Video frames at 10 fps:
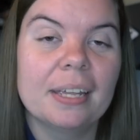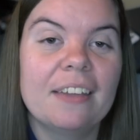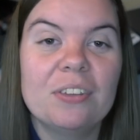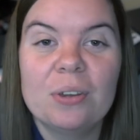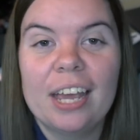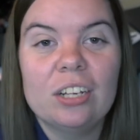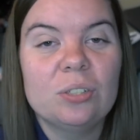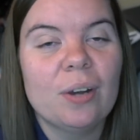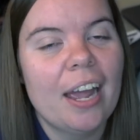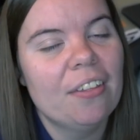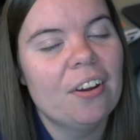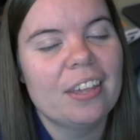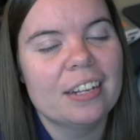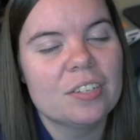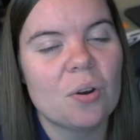If you can't do either,
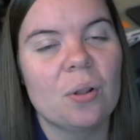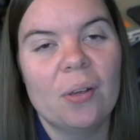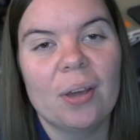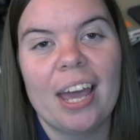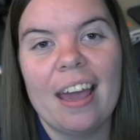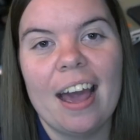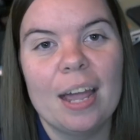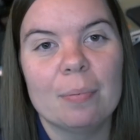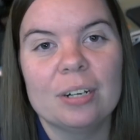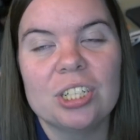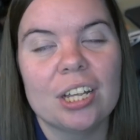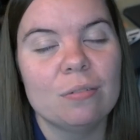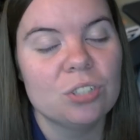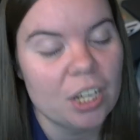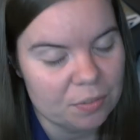that is totally okay. I appreciate
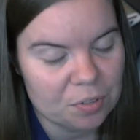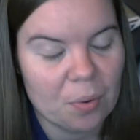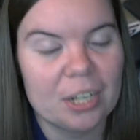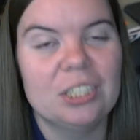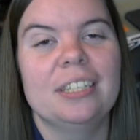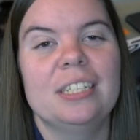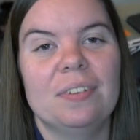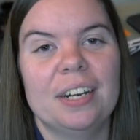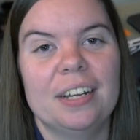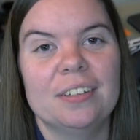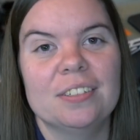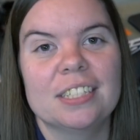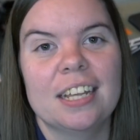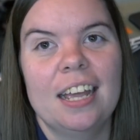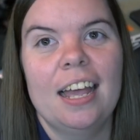you just for watching these
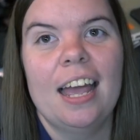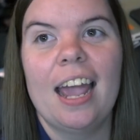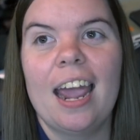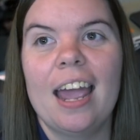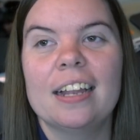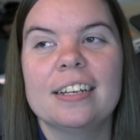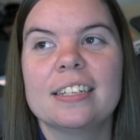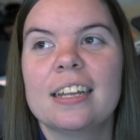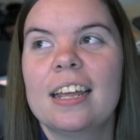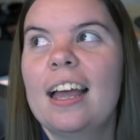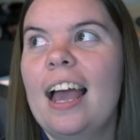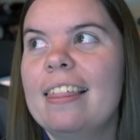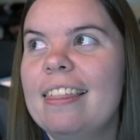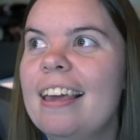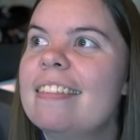videos. And I
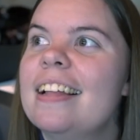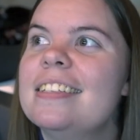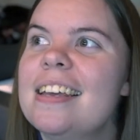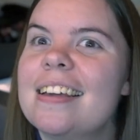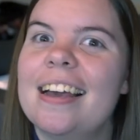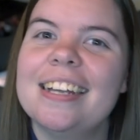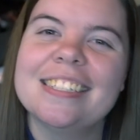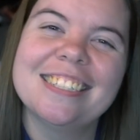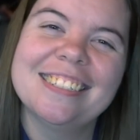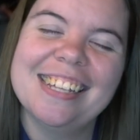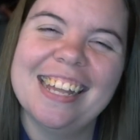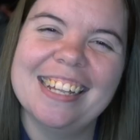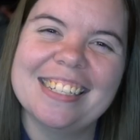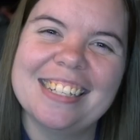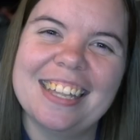think that's it, guys.
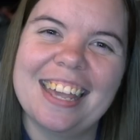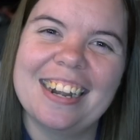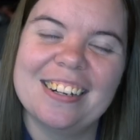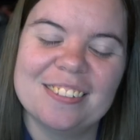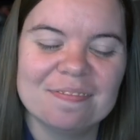I'll see you later.